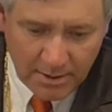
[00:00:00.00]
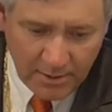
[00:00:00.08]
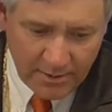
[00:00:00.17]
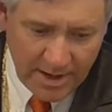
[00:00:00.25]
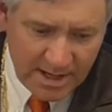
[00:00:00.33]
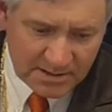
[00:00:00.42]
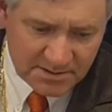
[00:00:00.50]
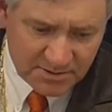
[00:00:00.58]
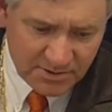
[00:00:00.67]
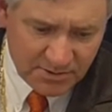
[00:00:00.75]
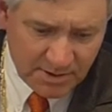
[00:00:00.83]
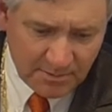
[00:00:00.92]
your answer
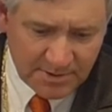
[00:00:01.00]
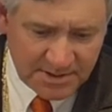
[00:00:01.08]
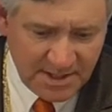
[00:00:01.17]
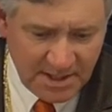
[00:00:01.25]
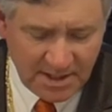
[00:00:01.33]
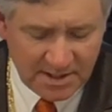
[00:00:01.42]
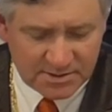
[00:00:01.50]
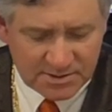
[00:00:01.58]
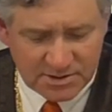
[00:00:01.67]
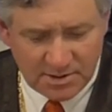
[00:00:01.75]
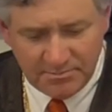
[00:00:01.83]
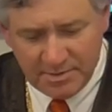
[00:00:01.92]
to number 10
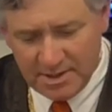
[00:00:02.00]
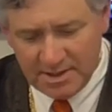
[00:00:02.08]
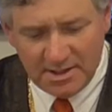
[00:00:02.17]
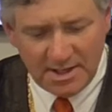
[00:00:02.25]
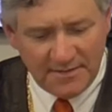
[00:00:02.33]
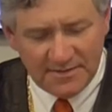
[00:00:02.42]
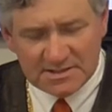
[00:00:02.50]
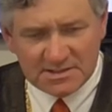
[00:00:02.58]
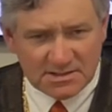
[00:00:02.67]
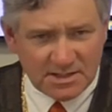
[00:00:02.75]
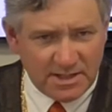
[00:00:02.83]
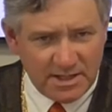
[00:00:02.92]
should be, and this
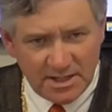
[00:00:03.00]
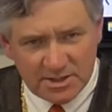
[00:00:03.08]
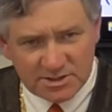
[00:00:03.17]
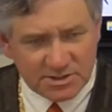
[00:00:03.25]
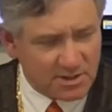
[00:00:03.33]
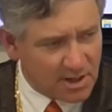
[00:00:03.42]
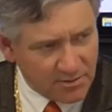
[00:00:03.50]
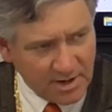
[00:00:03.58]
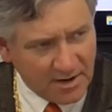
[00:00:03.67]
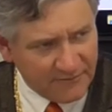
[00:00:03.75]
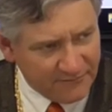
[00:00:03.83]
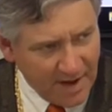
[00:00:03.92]
is an ish
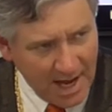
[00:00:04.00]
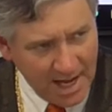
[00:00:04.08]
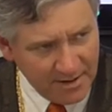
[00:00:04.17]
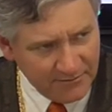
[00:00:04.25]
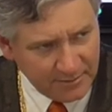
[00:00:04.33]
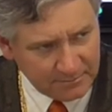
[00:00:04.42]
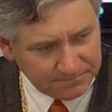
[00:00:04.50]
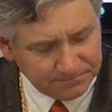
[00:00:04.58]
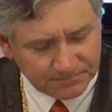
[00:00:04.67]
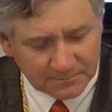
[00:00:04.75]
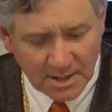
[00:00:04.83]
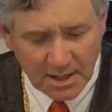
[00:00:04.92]
around 5.
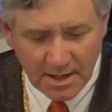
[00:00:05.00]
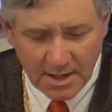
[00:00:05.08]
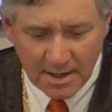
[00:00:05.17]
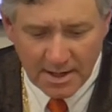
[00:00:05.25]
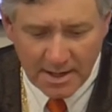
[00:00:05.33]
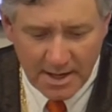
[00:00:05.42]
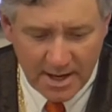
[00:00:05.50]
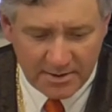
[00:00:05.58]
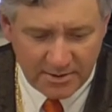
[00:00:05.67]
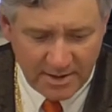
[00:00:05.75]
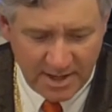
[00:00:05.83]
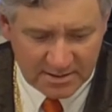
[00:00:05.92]

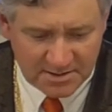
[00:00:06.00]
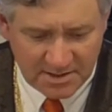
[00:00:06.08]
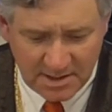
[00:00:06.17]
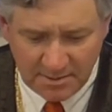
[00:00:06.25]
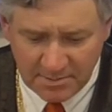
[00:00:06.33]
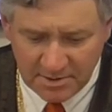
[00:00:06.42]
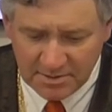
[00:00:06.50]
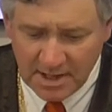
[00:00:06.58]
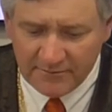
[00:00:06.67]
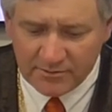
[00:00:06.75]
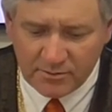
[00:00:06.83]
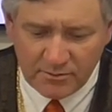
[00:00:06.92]
And your answer to number
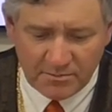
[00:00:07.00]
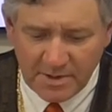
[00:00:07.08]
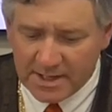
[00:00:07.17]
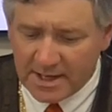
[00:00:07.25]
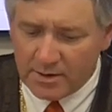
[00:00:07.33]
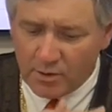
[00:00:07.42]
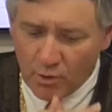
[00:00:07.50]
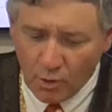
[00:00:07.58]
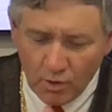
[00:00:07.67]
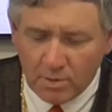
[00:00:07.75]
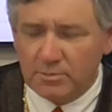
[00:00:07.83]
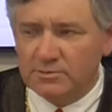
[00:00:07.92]
11 will make a
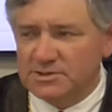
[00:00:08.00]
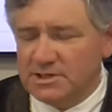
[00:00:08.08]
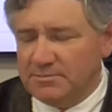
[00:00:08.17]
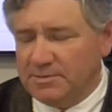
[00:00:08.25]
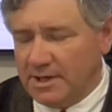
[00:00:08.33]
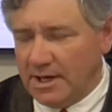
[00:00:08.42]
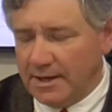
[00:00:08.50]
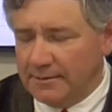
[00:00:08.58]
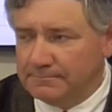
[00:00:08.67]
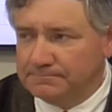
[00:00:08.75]
horrible GPA.